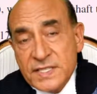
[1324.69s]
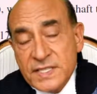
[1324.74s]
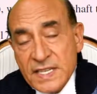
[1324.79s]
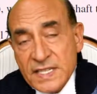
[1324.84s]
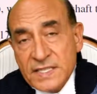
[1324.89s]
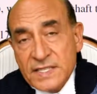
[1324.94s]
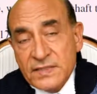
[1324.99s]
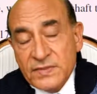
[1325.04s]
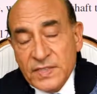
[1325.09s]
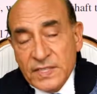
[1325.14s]

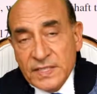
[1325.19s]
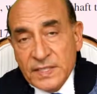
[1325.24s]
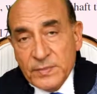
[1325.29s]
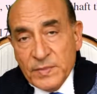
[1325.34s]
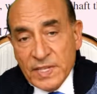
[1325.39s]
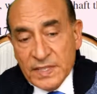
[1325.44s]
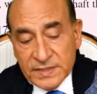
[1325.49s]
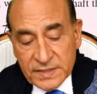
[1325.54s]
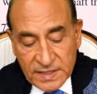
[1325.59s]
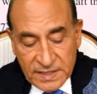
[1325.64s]
That's the
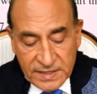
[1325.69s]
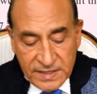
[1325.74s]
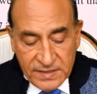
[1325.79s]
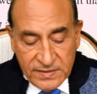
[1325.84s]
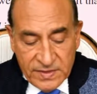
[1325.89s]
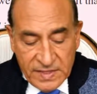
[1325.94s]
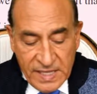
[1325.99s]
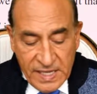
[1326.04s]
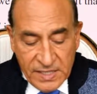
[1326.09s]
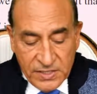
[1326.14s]
fundamental
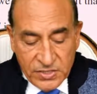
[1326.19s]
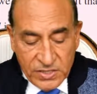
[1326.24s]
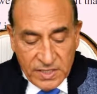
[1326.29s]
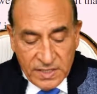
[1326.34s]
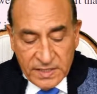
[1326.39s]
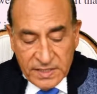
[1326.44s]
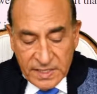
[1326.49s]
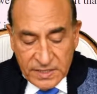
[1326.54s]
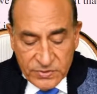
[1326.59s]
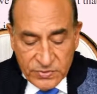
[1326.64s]

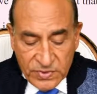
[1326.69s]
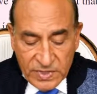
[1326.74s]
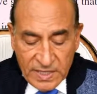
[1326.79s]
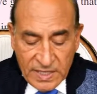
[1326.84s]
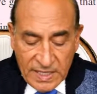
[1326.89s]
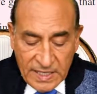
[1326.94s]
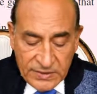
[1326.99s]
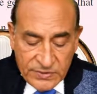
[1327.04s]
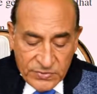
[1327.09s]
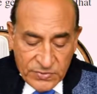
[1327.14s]
deviation that we
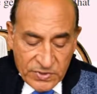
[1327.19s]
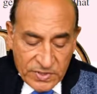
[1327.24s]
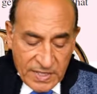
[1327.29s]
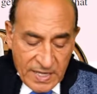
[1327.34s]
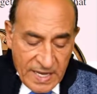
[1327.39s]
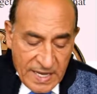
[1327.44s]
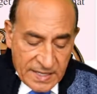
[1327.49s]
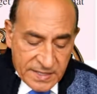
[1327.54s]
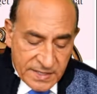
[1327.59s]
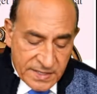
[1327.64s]
got for the
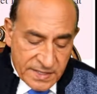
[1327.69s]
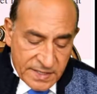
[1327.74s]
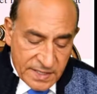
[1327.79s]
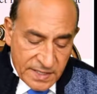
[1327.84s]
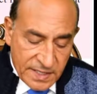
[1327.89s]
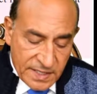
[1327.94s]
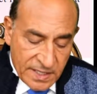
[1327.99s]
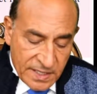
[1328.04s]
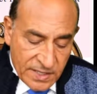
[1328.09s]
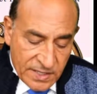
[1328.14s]
S.
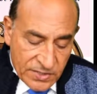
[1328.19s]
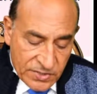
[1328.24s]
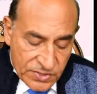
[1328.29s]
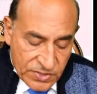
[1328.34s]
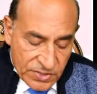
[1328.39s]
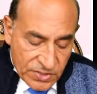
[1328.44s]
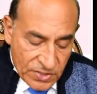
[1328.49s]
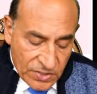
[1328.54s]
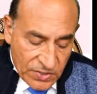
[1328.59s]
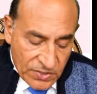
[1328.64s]

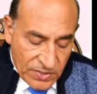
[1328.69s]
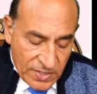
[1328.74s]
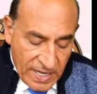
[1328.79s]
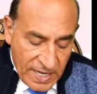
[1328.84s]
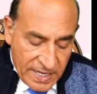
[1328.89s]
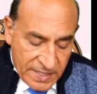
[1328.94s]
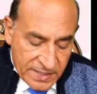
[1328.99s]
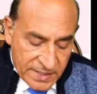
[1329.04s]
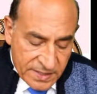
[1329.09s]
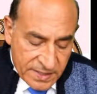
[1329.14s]
So
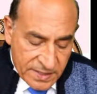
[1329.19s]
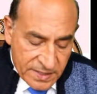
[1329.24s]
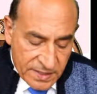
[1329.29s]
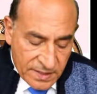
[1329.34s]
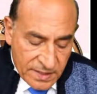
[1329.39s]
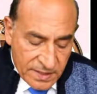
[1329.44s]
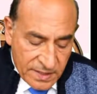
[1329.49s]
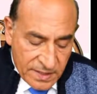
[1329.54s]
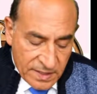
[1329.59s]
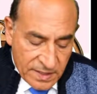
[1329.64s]
S
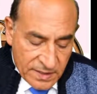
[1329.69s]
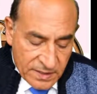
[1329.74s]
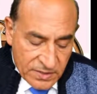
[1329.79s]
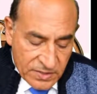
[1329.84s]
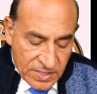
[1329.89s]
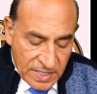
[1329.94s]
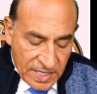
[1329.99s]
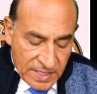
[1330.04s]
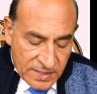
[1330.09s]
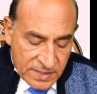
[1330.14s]

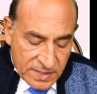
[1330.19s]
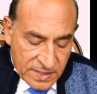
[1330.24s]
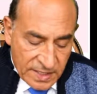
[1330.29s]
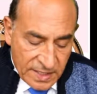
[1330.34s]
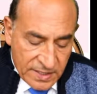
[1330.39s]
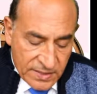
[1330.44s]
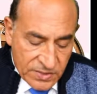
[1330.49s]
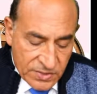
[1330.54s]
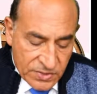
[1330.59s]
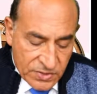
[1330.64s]

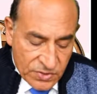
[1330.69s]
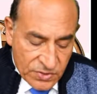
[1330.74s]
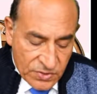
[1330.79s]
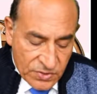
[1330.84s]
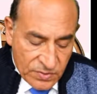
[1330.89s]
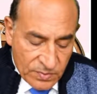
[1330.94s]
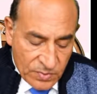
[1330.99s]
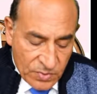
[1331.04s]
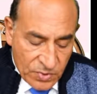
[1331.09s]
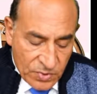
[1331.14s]
translates
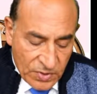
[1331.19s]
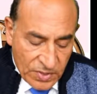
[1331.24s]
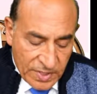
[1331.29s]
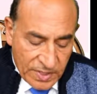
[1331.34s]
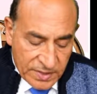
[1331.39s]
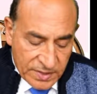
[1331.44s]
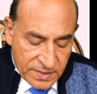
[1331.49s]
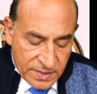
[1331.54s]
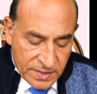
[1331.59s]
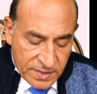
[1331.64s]
to
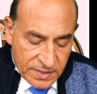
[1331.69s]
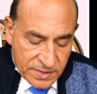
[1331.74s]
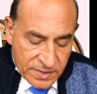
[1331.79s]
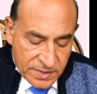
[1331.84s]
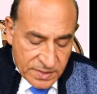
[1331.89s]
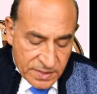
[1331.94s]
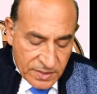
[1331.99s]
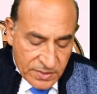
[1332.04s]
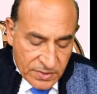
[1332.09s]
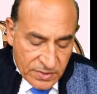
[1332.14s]

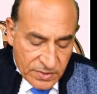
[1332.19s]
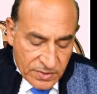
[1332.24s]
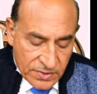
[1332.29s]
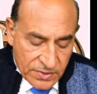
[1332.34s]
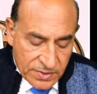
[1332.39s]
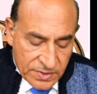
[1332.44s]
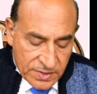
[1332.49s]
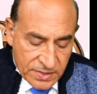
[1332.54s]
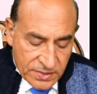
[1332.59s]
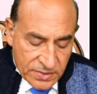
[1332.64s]

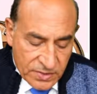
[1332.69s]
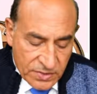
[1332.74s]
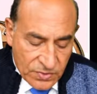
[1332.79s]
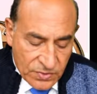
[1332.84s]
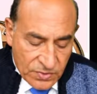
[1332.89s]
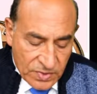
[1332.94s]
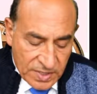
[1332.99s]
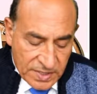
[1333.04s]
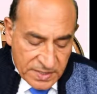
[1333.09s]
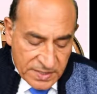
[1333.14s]

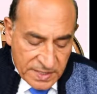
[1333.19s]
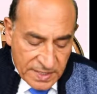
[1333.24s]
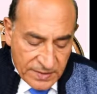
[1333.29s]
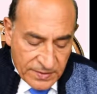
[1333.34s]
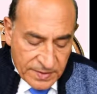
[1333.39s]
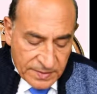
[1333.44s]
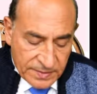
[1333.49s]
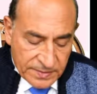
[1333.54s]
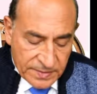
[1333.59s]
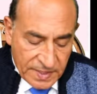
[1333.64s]

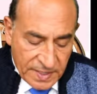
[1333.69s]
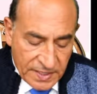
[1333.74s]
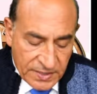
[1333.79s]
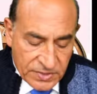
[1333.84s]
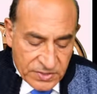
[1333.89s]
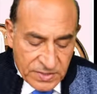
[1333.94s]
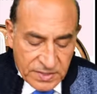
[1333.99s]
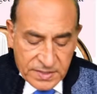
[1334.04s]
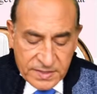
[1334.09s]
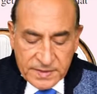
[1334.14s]
0.0017
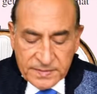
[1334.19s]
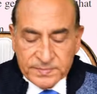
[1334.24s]
inches.